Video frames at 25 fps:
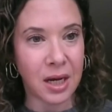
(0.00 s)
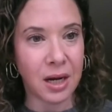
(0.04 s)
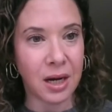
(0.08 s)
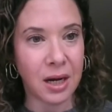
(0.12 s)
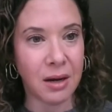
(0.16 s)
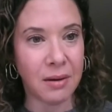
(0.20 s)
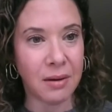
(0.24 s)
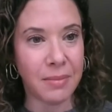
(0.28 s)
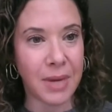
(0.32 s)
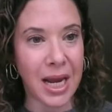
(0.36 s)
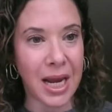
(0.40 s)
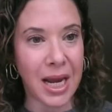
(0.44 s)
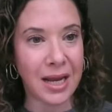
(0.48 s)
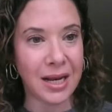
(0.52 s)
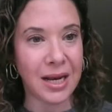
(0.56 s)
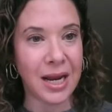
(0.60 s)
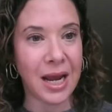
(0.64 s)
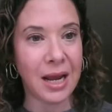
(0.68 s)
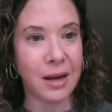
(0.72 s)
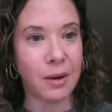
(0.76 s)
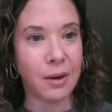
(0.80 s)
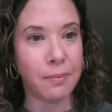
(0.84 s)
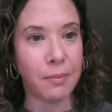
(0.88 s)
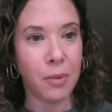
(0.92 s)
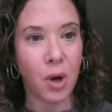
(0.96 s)

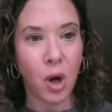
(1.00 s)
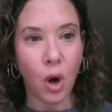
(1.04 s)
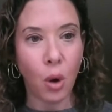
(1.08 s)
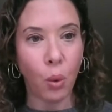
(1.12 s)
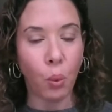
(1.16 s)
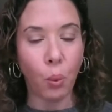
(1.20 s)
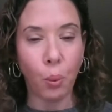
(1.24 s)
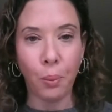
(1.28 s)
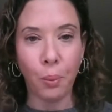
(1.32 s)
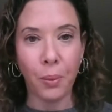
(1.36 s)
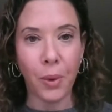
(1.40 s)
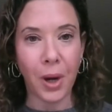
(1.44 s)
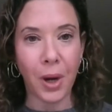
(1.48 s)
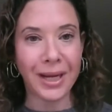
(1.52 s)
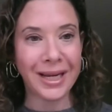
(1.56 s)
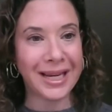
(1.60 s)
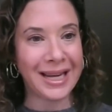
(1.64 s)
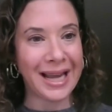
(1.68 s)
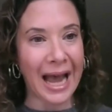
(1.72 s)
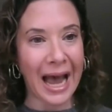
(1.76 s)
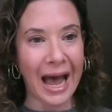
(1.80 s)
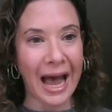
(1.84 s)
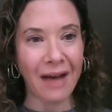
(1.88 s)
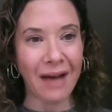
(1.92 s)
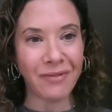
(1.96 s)
and
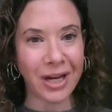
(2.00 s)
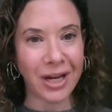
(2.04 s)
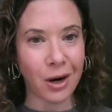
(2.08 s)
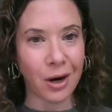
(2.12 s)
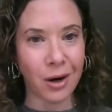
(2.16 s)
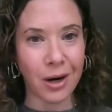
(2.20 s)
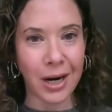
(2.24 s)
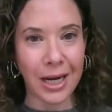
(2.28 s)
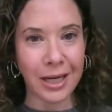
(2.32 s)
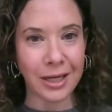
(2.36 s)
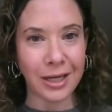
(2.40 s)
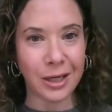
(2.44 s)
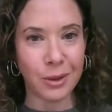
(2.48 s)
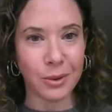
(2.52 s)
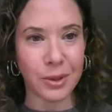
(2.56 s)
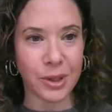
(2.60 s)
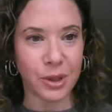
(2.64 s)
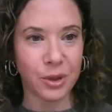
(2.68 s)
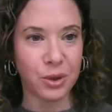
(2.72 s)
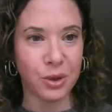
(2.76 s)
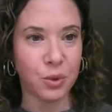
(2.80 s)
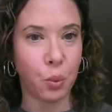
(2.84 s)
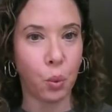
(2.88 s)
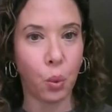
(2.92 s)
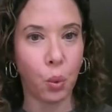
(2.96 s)
having our end
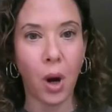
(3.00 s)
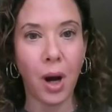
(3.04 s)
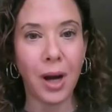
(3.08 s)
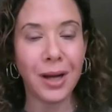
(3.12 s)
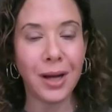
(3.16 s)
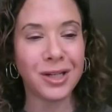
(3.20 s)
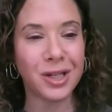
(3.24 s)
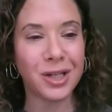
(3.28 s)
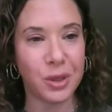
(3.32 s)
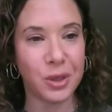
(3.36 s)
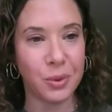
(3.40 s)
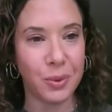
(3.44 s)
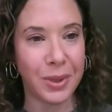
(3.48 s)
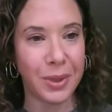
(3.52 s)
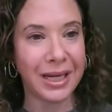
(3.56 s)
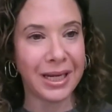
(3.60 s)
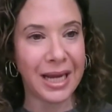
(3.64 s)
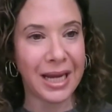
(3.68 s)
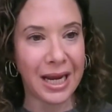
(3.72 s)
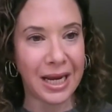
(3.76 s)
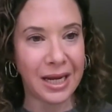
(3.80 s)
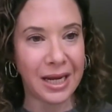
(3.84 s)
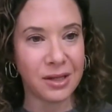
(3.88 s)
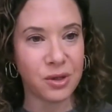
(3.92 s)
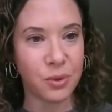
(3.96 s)
users want to
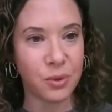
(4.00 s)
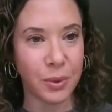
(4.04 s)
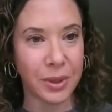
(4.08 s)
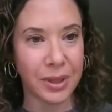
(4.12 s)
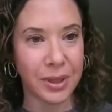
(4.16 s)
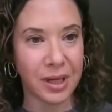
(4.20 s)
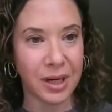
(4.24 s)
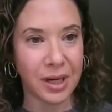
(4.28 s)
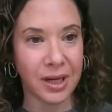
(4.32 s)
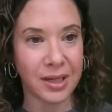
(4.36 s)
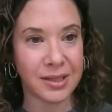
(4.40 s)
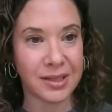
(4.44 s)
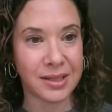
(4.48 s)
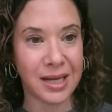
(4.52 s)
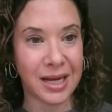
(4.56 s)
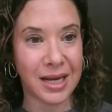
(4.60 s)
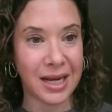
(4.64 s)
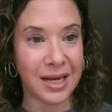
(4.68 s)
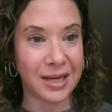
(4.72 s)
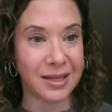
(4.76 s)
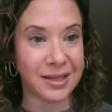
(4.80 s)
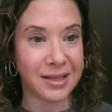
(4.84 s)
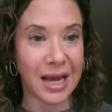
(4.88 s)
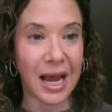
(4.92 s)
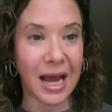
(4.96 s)
engage with us
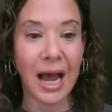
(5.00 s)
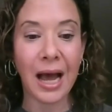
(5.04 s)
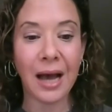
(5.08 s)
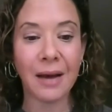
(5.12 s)
is